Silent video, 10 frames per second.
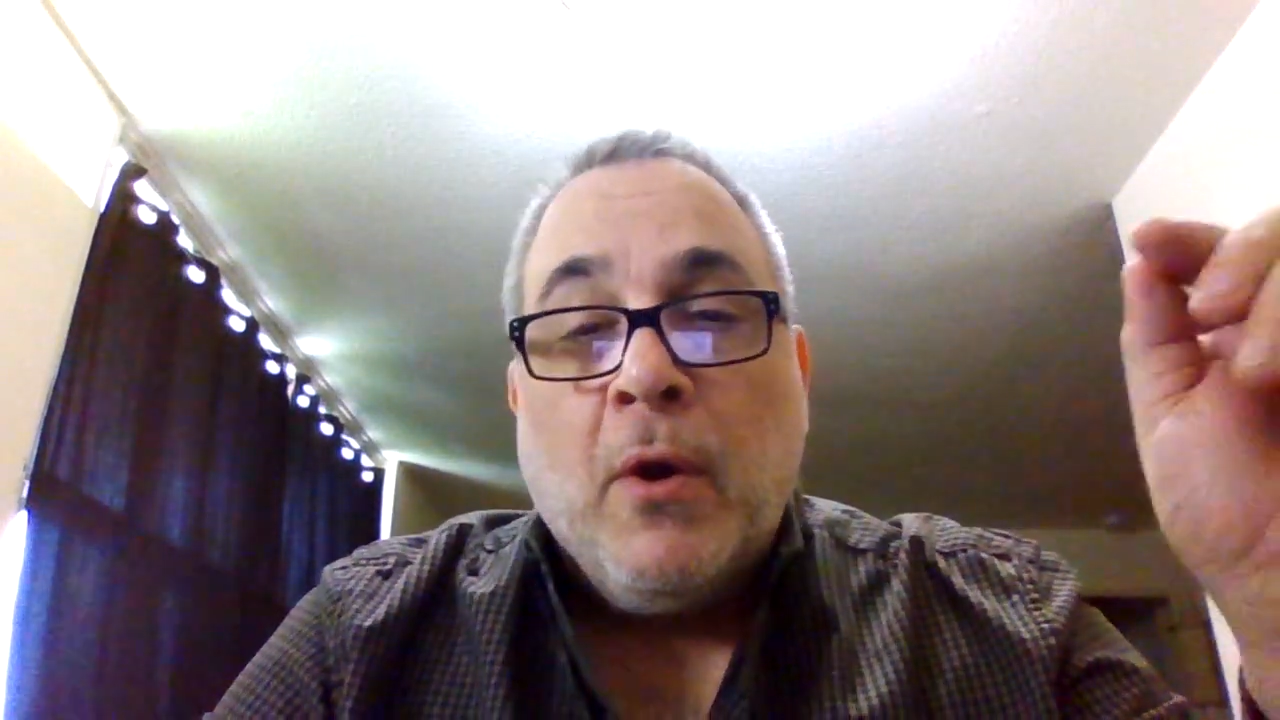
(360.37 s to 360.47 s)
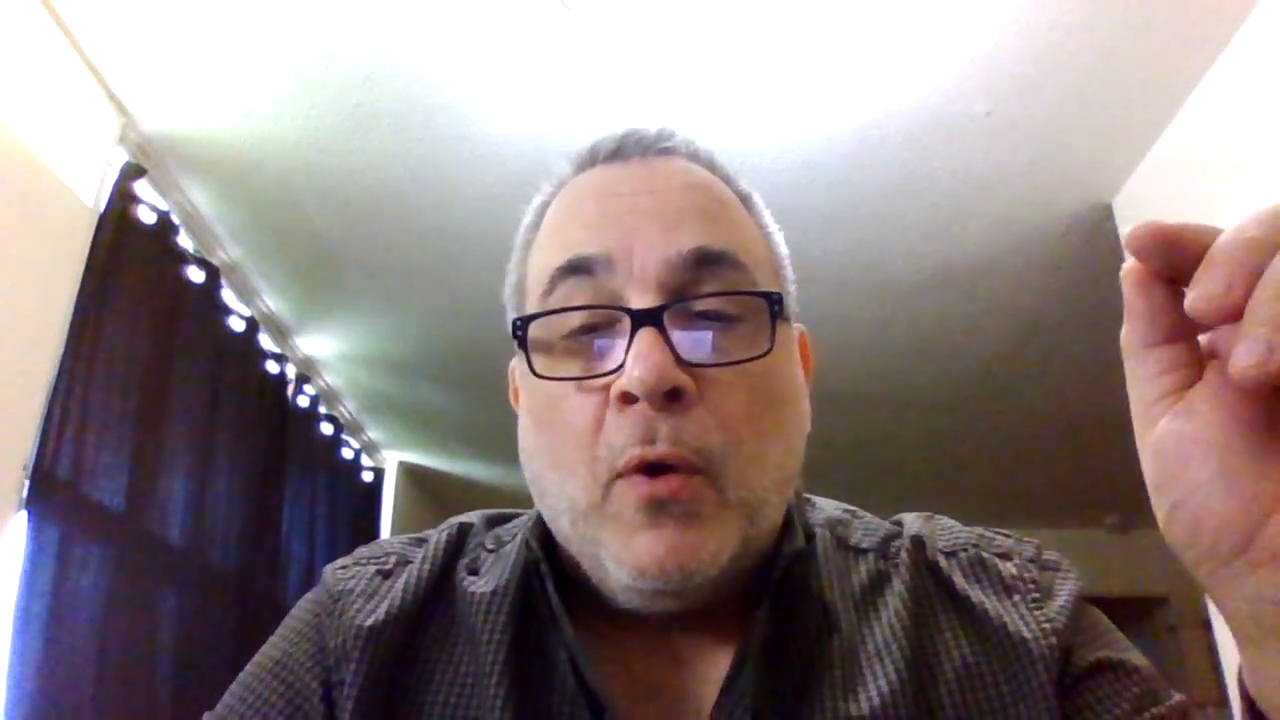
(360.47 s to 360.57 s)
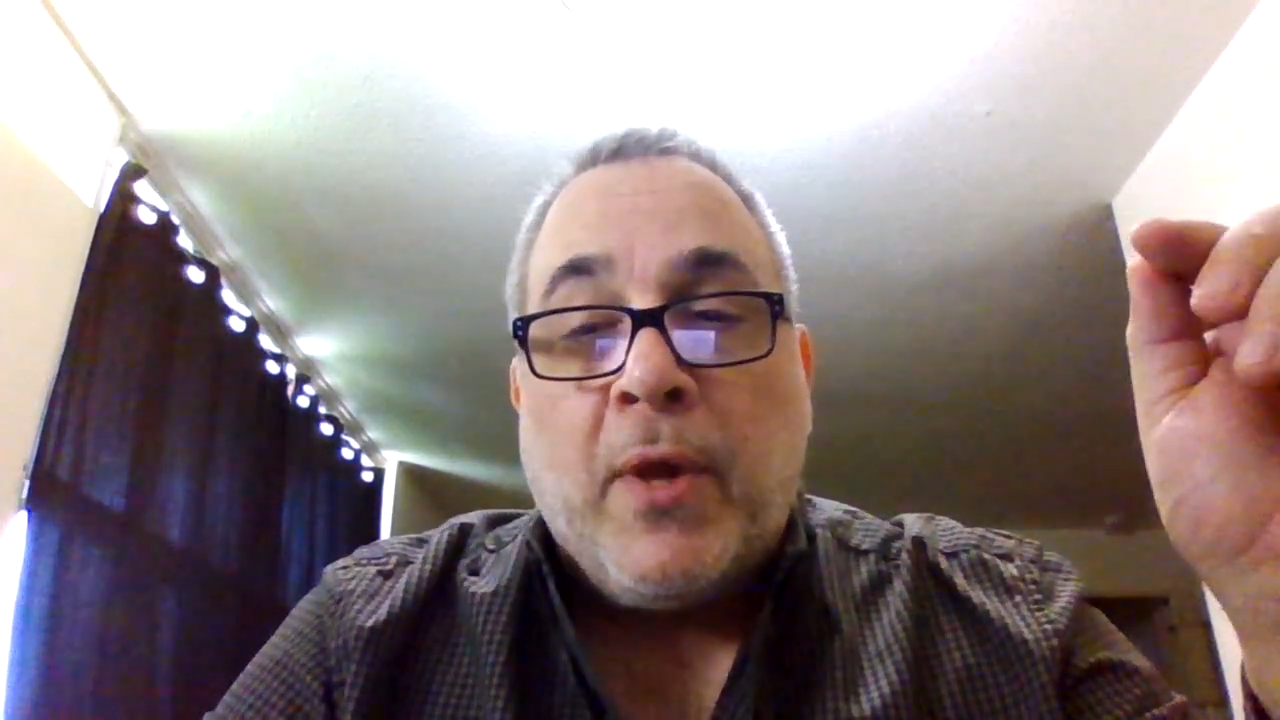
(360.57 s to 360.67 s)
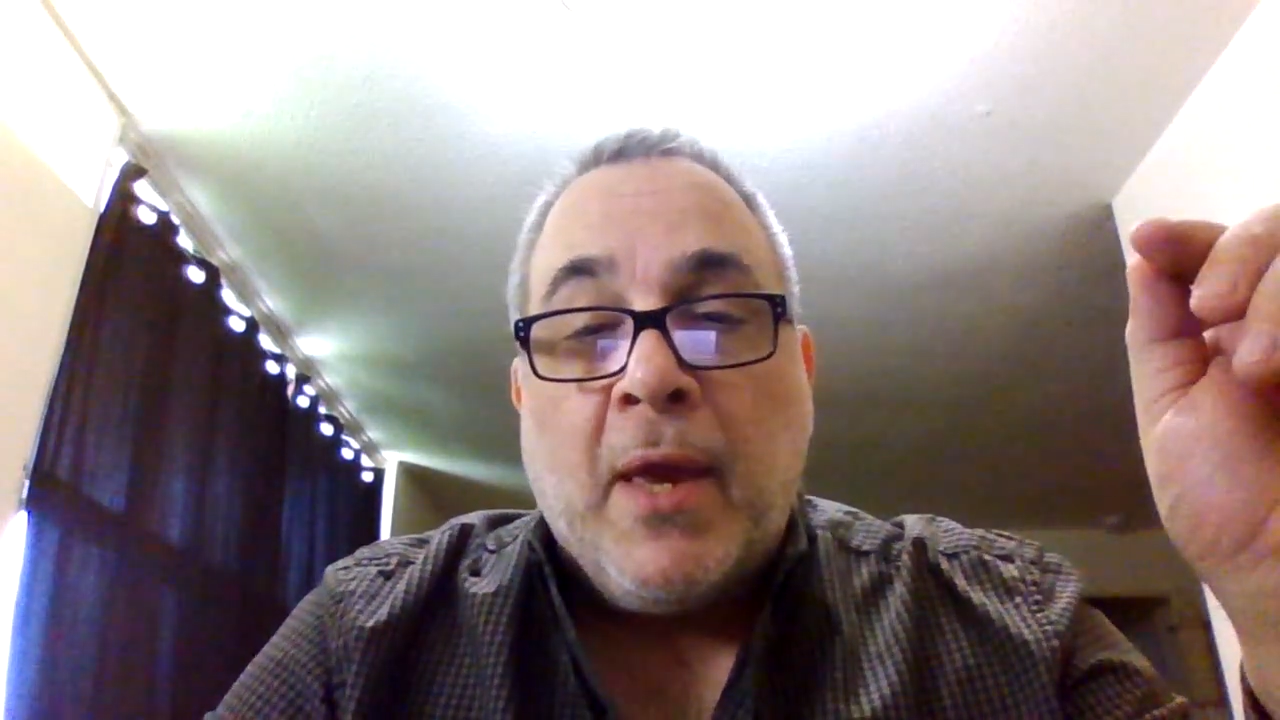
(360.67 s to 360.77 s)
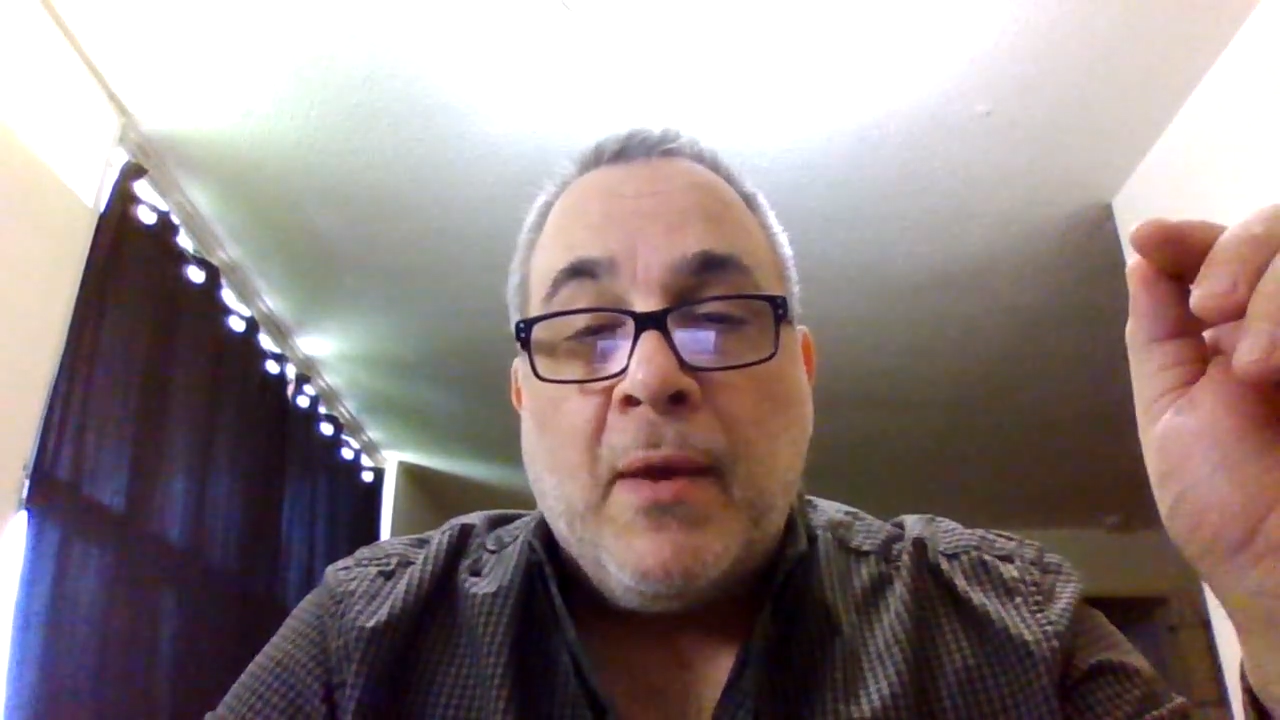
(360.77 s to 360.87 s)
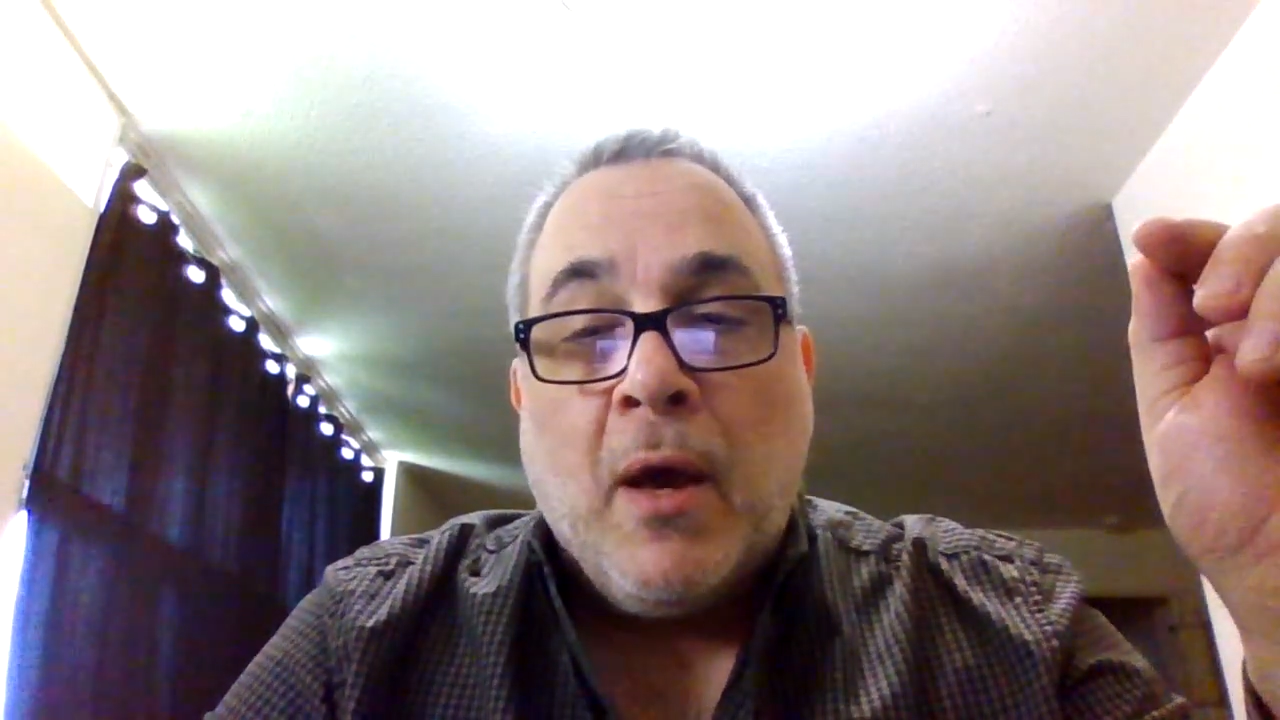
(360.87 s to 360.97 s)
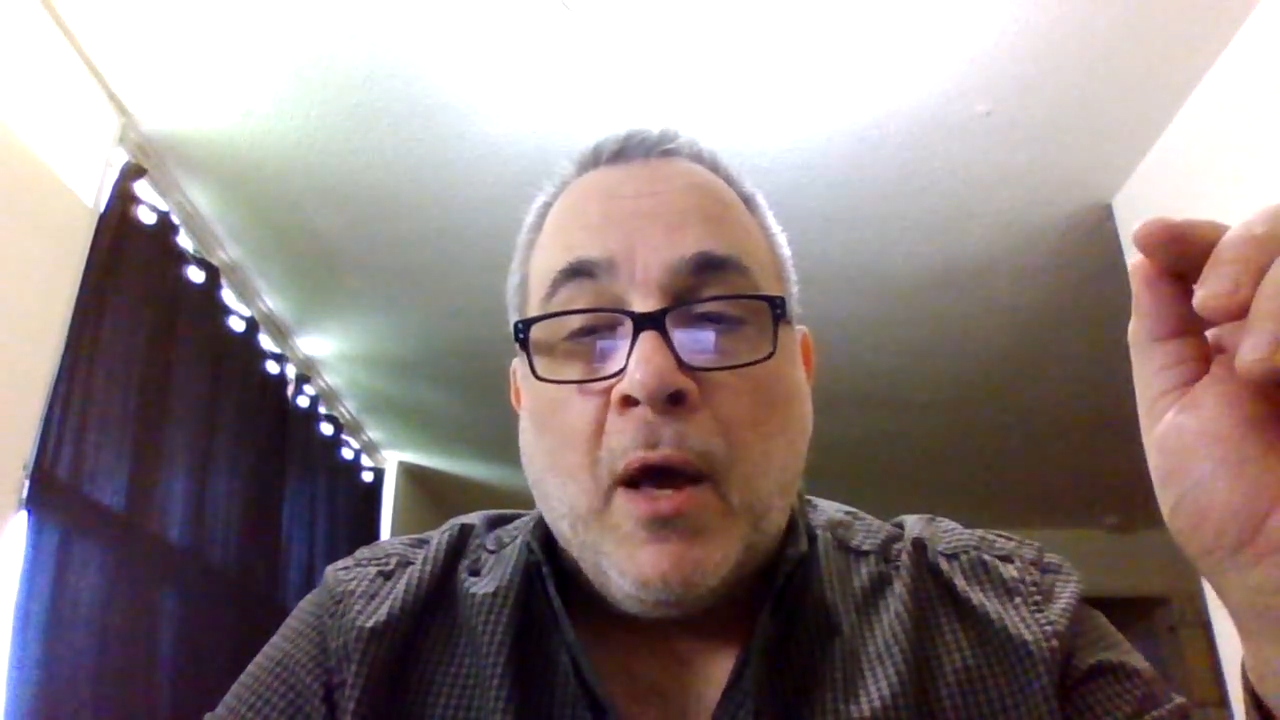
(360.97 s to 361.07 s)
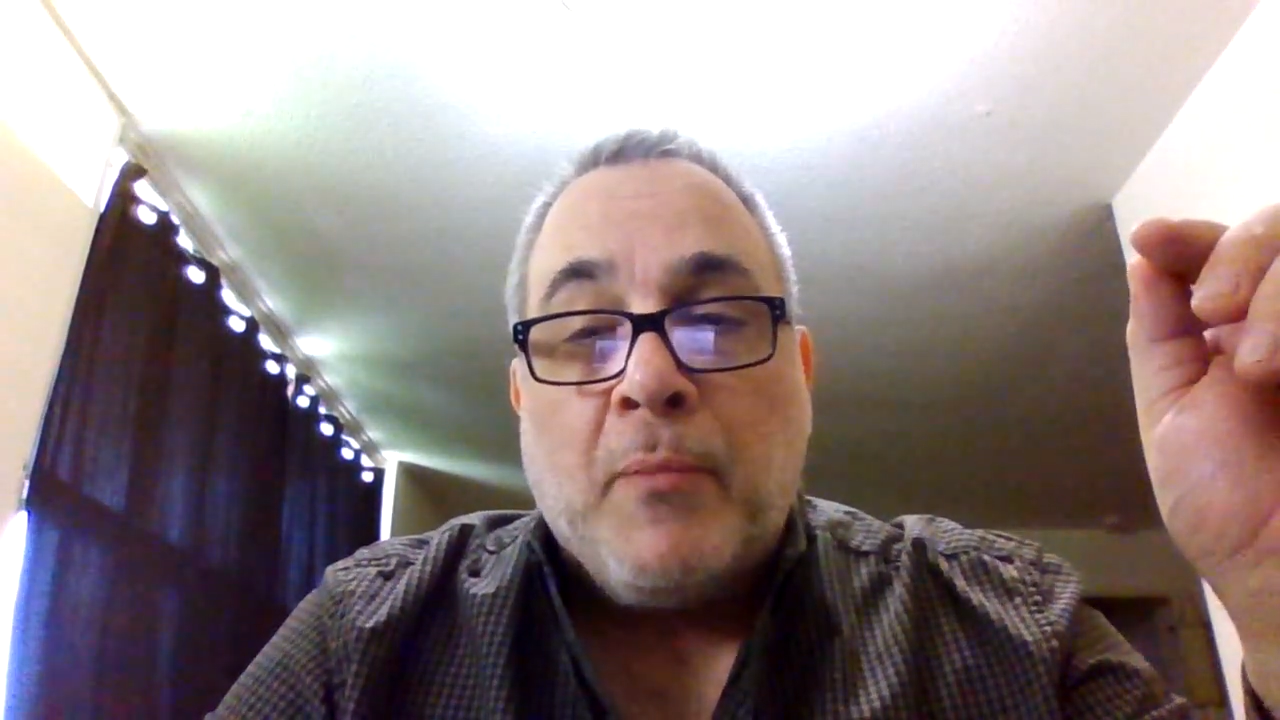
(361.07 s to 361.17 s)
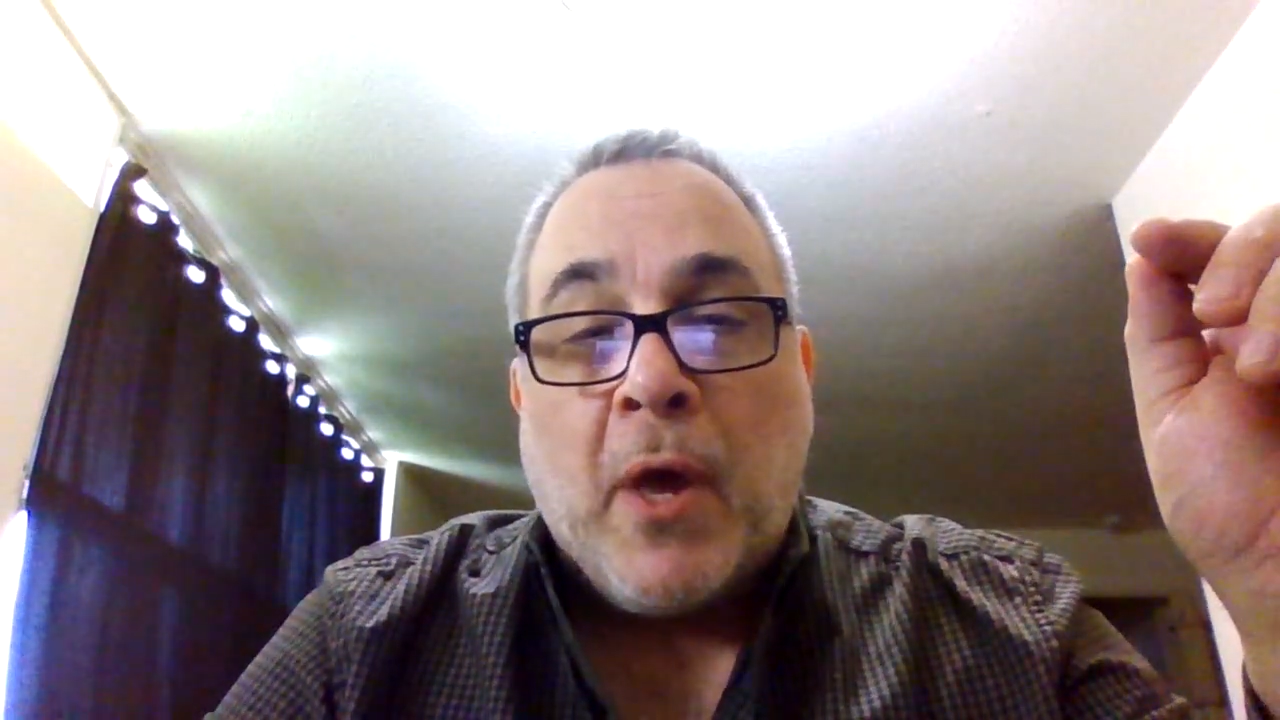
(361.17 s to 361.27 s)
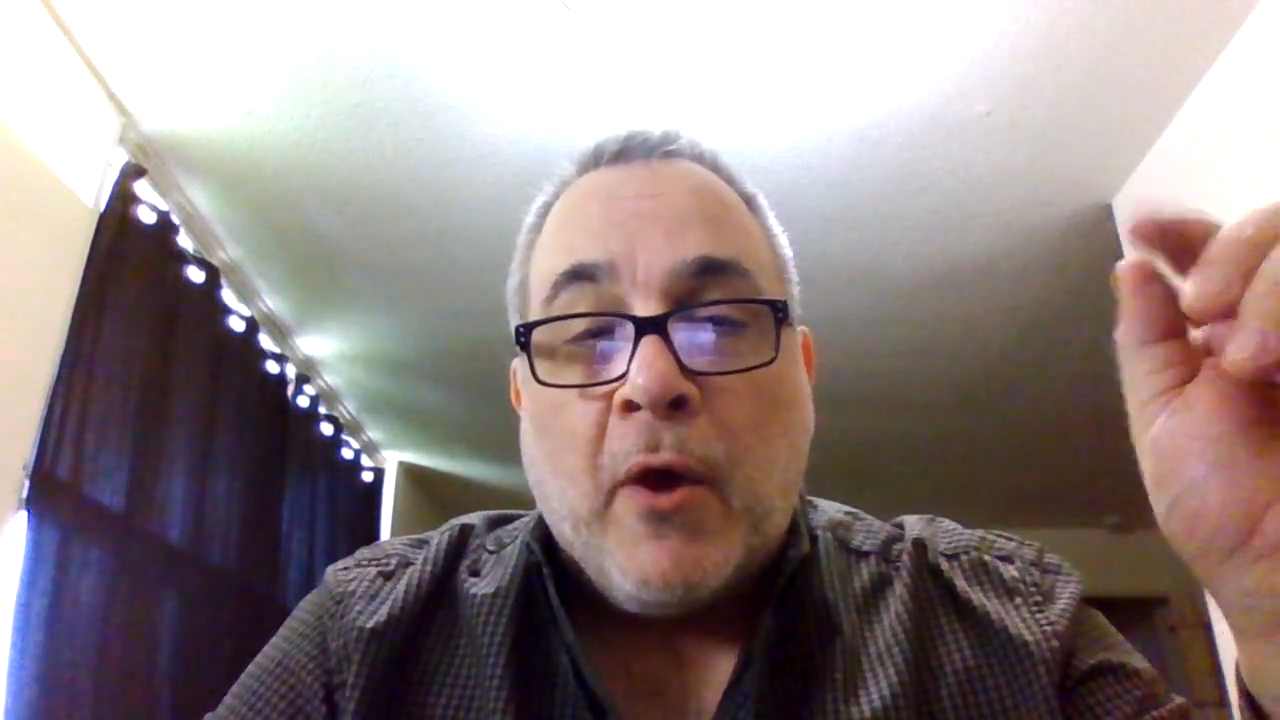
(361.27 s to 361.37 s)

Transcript: Okay, I